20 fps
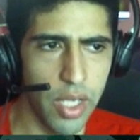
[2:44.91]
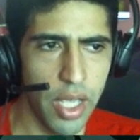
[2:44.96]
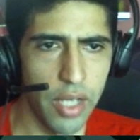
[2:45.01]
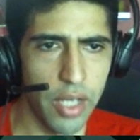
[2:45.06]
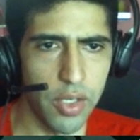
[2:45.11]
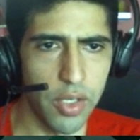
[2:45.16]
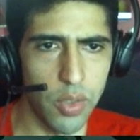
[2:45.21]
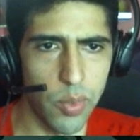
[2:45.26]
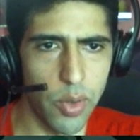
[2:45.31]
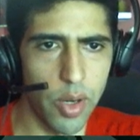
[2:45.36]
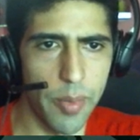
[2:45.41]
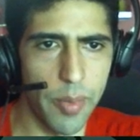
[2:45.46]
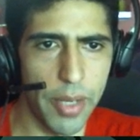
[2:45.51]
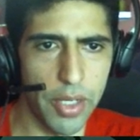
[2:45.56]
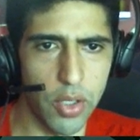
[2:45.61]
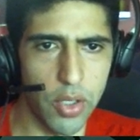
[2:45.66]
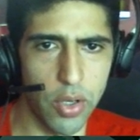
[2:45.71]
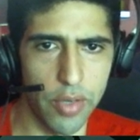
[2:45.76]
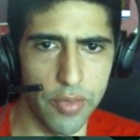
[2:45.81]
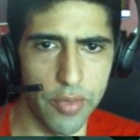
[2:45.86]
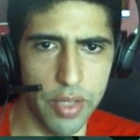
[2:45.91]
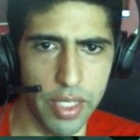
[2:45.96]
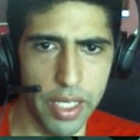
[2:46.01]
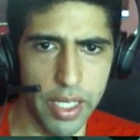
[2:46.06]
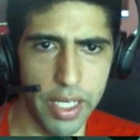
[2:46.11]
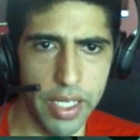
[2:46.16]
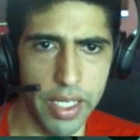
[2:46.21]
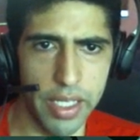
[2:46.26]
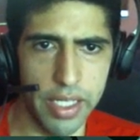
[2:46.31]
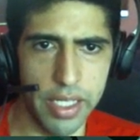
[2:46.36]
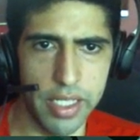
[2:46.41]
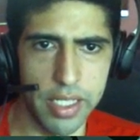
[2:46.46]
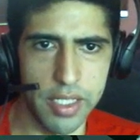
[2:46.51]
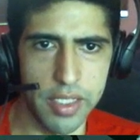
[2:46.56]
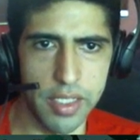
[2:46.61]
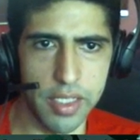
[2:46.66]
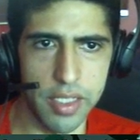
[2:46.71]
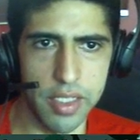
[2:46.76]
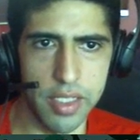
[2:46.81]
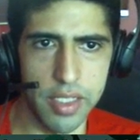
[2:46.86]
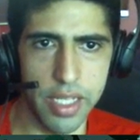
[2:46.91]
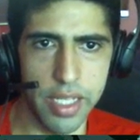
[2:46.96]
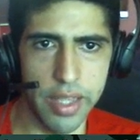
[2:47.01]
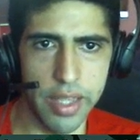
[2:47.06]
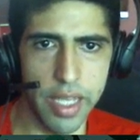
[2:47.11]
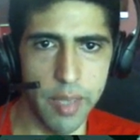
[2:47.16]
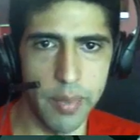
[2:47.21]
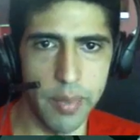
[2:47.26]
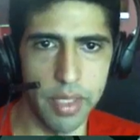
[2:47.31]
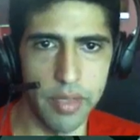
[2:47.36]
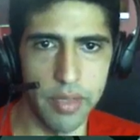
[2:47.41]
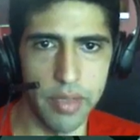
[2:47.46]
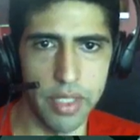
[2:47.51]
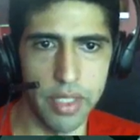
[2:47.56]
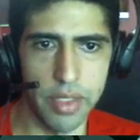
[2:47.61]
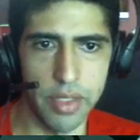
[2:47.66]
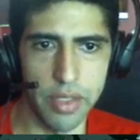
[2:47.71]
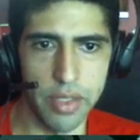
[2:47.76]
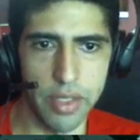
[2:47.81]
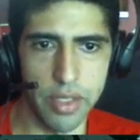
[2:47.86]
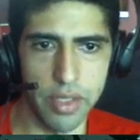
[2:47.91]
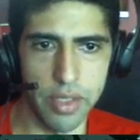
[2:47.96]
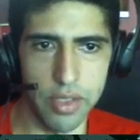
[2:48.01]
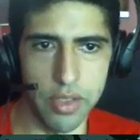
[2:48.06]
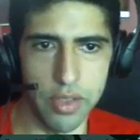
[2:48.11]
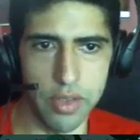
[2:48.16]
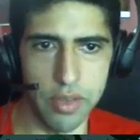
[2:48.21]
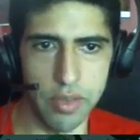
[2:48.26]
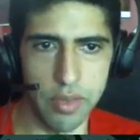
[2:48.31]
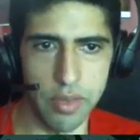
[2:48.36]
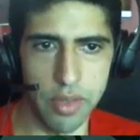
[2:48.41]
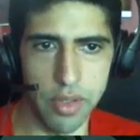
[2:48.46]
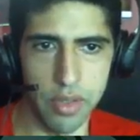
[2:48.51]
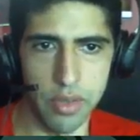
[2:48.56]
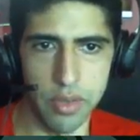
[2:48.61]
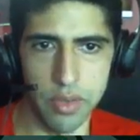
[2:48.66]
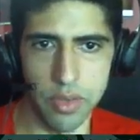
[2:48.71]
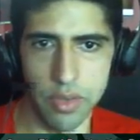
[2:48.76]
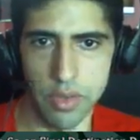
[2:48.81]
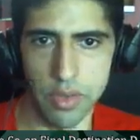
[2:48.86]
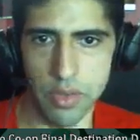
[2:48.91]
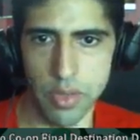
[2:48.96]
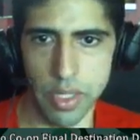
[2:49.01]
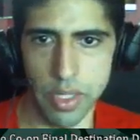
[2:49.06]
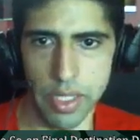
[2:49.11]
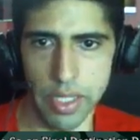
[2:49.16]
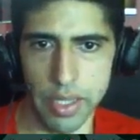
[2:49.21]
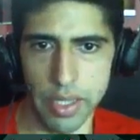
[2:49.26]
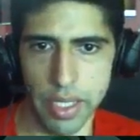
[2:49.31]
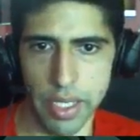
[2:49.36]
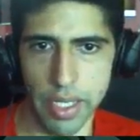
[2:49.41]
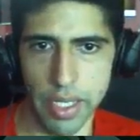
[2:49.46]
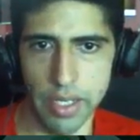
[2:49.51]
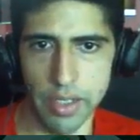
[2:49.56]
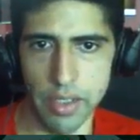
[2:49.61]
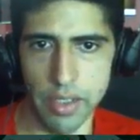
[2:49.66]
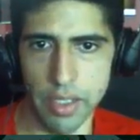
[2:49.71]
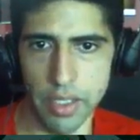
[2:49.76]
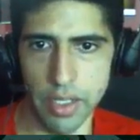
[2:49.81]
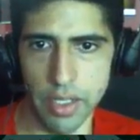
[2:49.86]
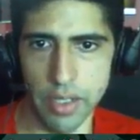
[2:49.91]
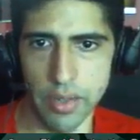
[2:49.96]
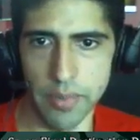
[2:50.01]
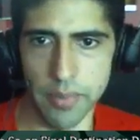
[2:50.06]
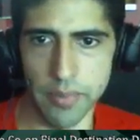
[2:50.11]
Don't worry about going for the K. It's not that big of a deal. You can just go straight like that into here.